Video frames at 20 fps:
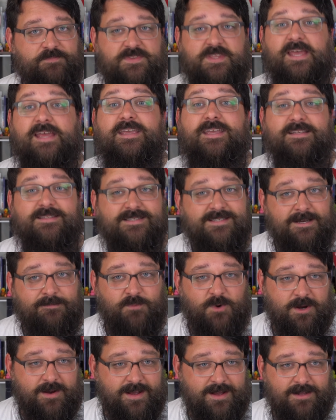Take it
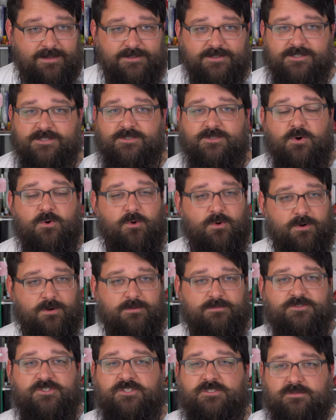somewhere else
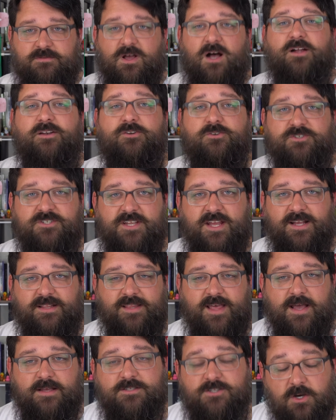or just understand
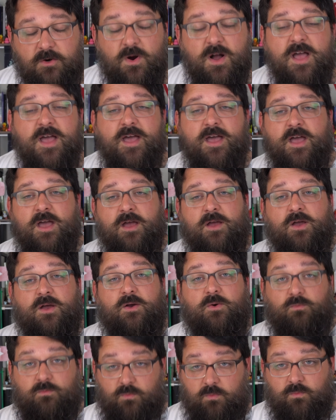it. So
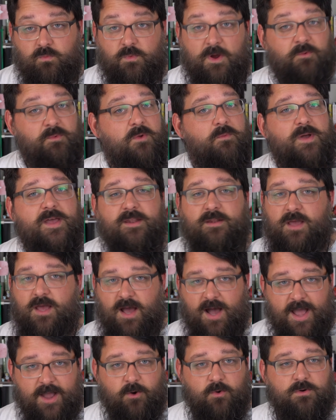when we went,
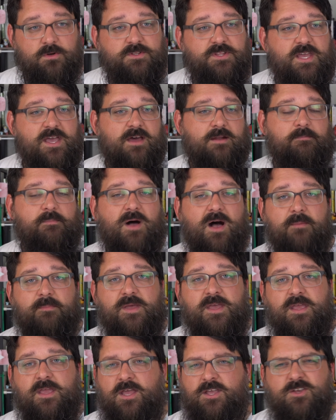I ordered the
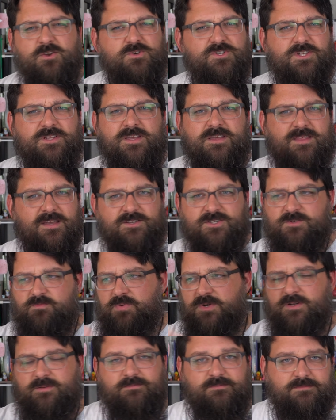edamame. Usually they just
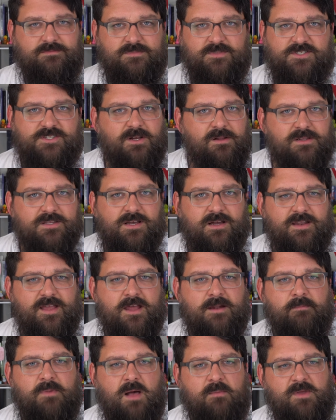put salt on
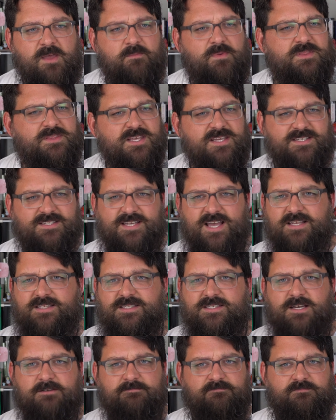edamame, but this had
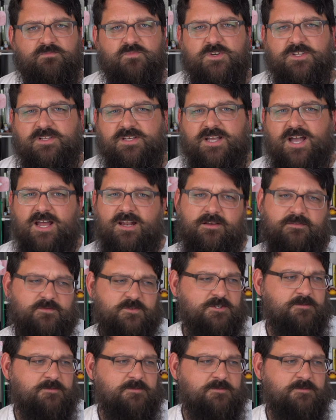some really kind of